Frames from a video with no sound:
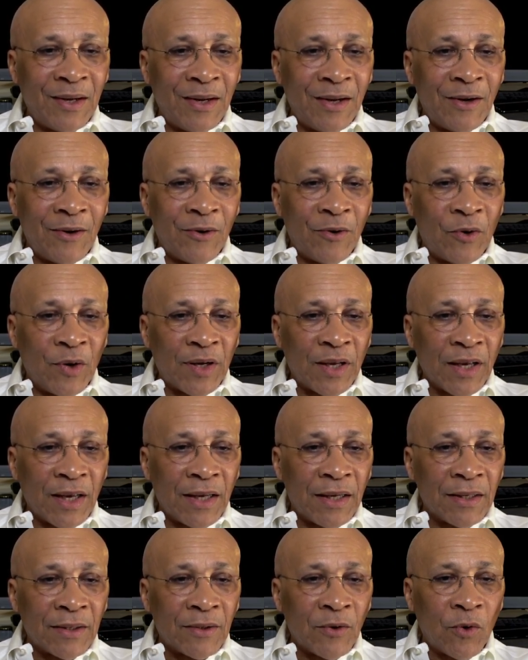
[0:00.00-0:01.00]

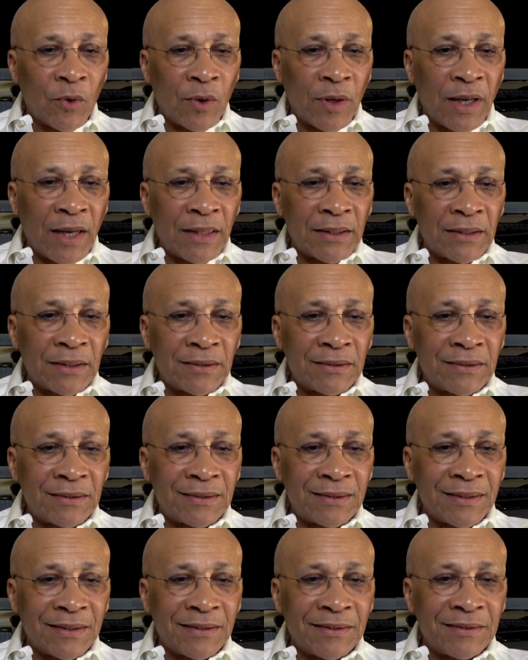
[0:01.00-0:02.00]
Okay, Colette
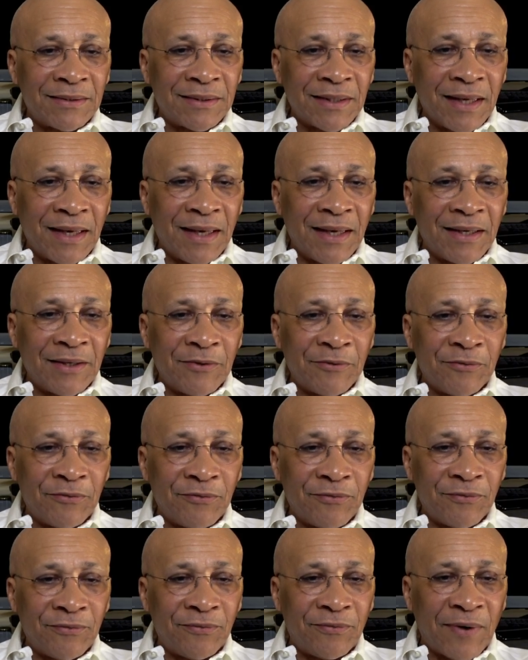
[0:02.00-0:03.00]
is saying
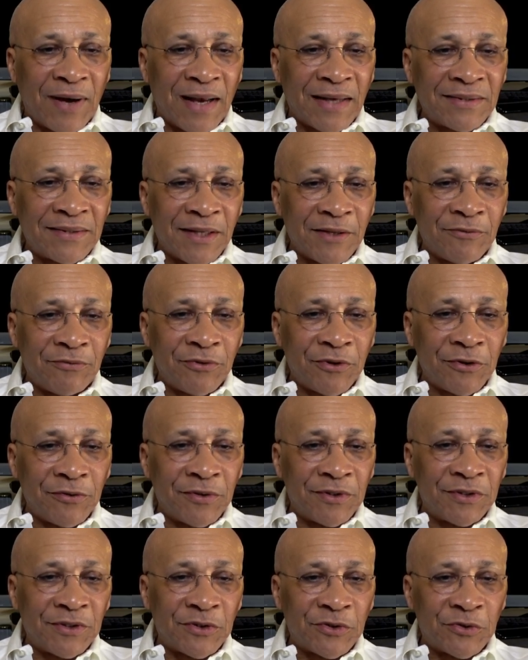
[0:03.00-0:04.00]
Fast and
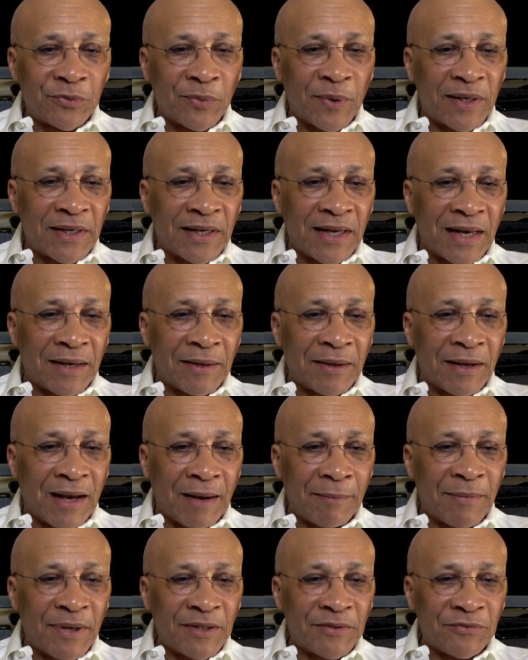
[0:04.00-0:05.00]
Furious is what I've
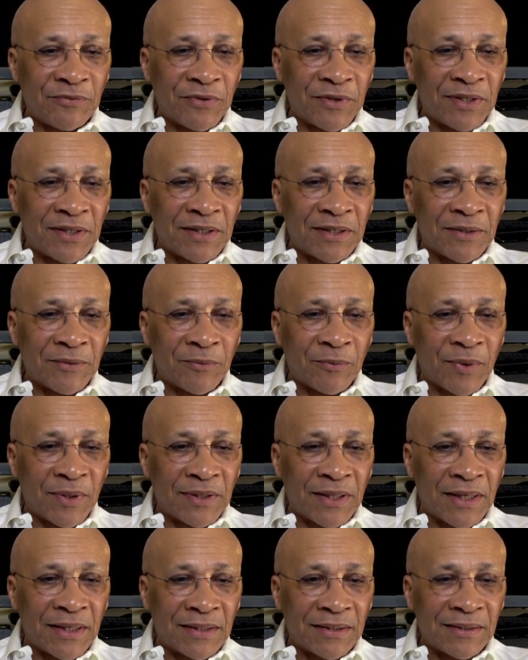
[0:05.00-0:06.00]
been feeling when
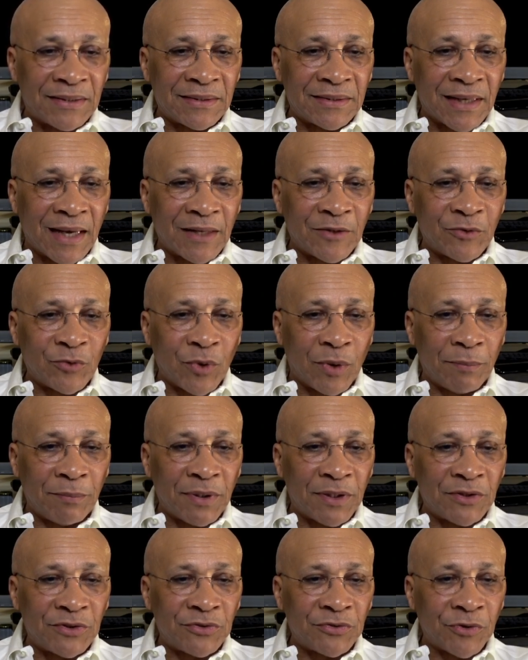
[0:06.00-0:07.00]
they decide to
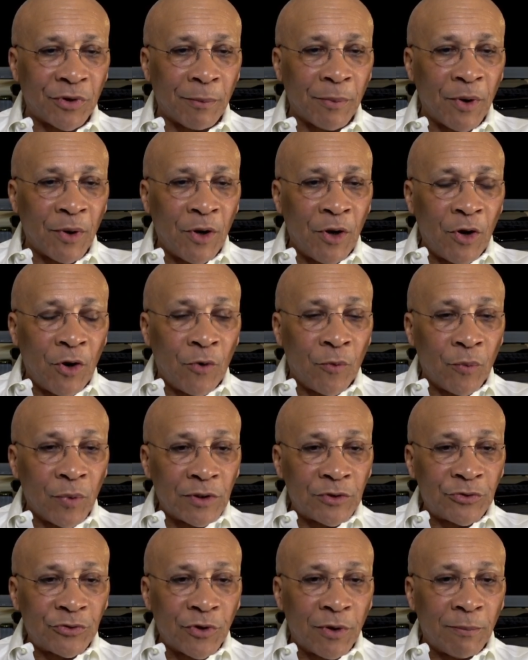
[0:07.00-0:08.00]
impeach Trump. Will
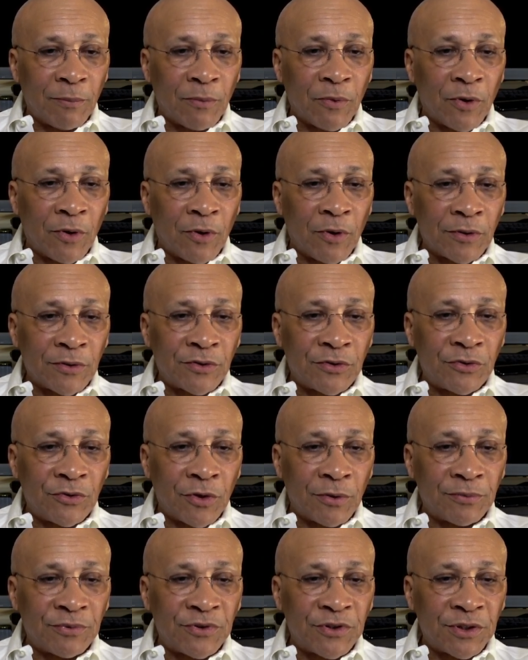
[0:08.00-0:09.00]
Trump lawyers jump
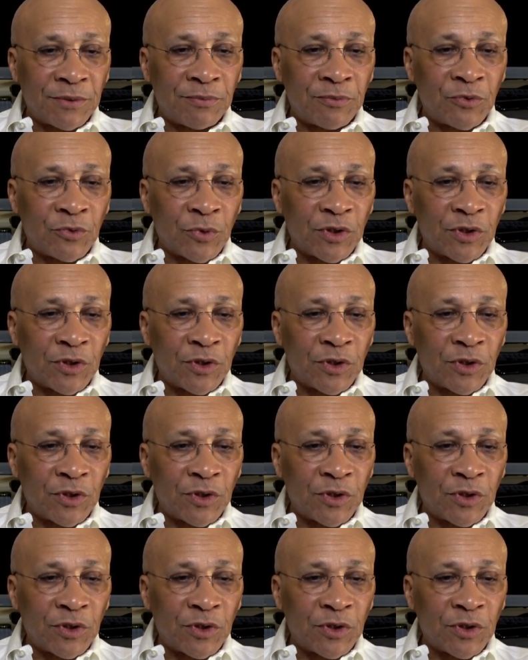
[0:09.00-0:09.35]
ship too,